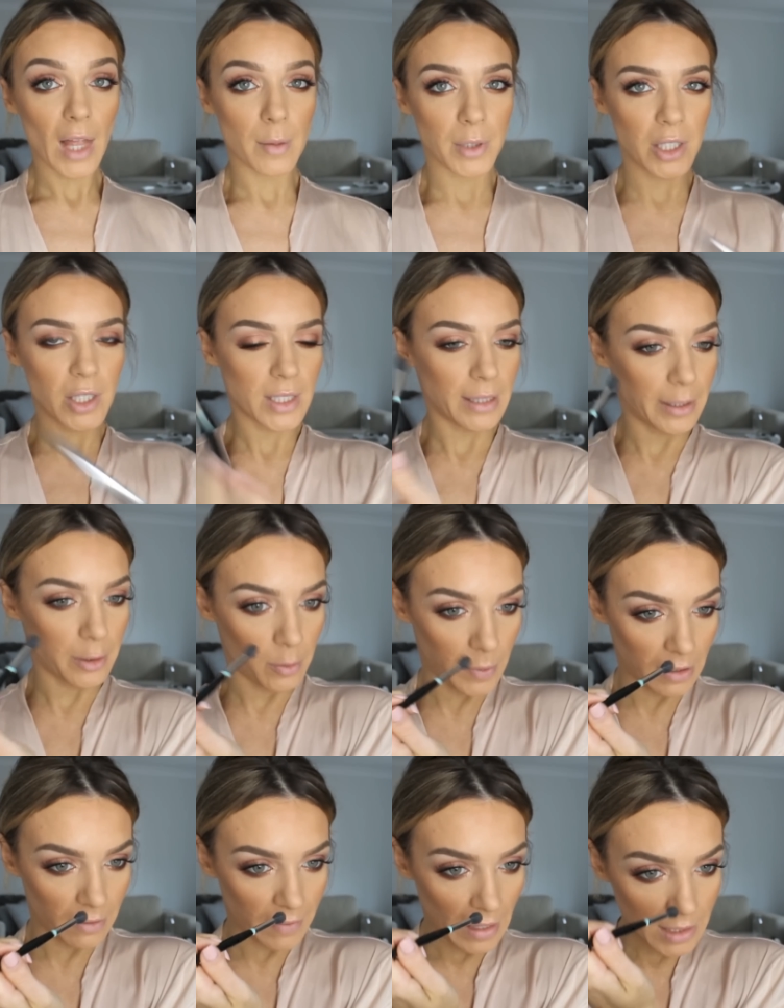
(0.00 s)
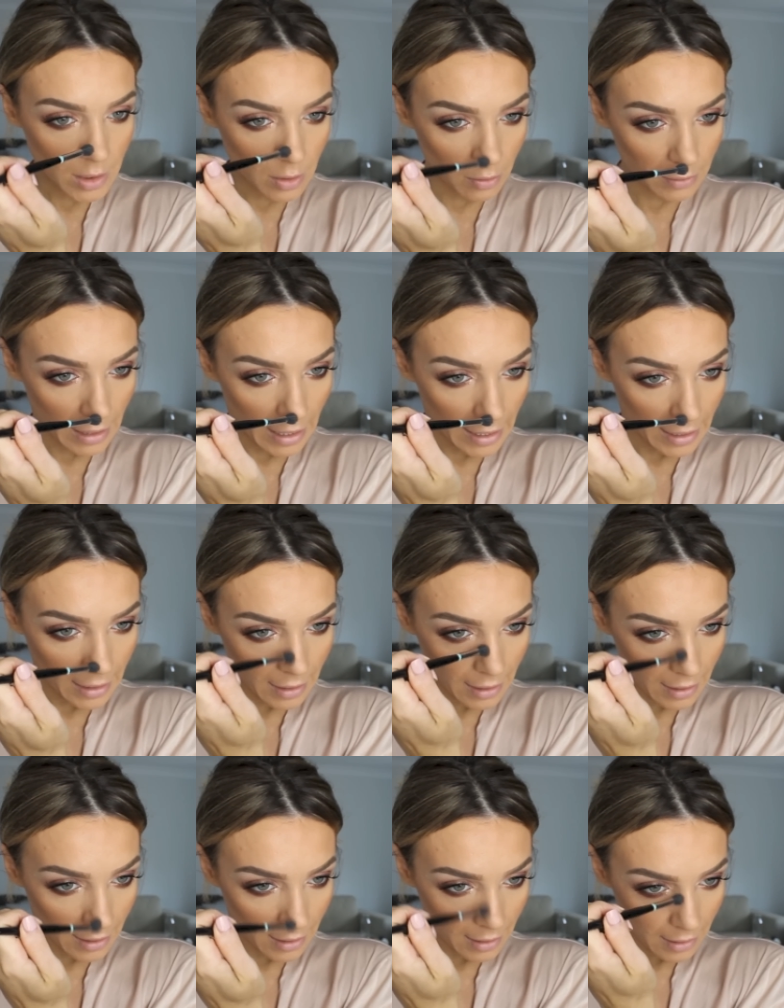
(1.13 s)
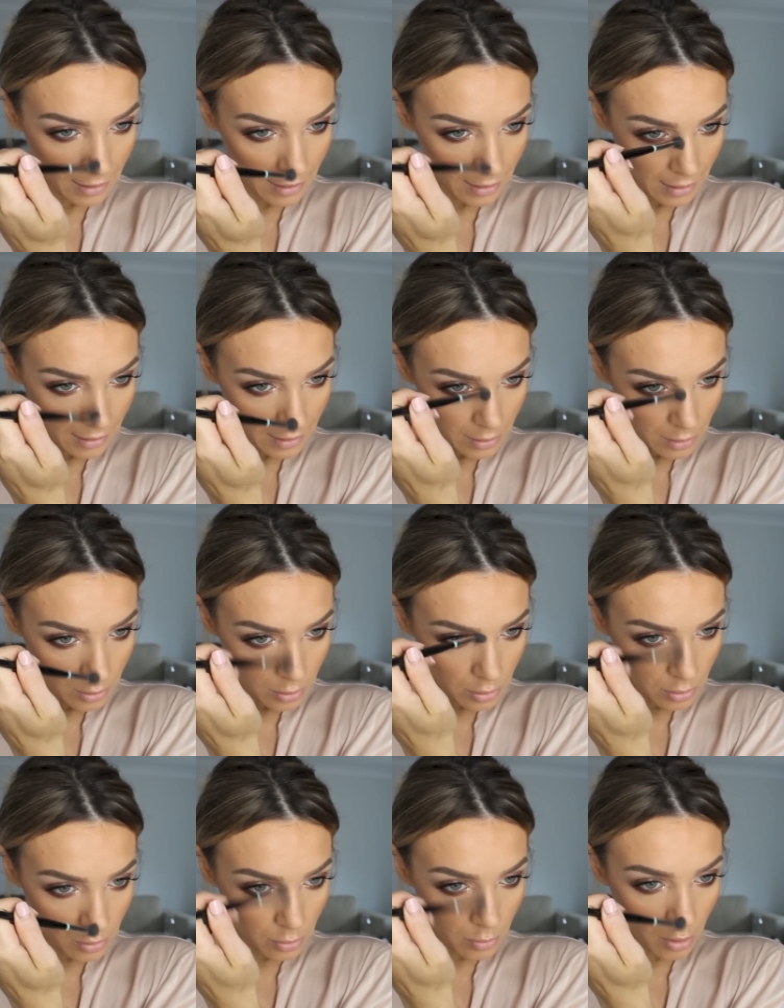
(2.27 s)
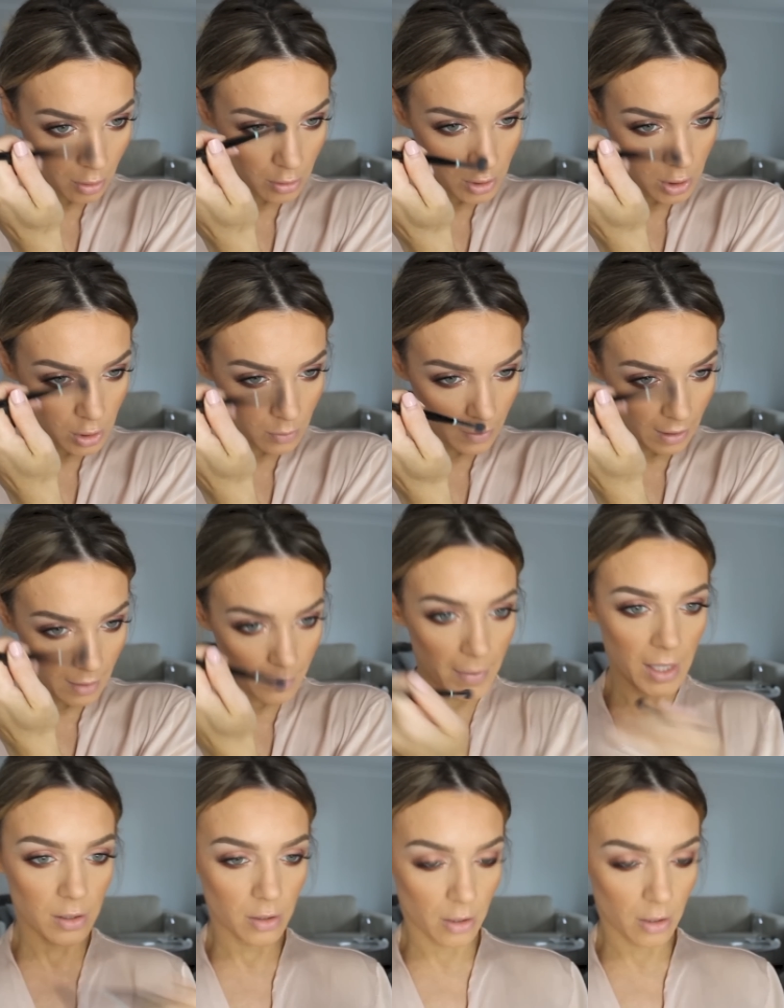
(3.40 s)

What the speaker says: I'm going to use a little bit of that Soleil to contour my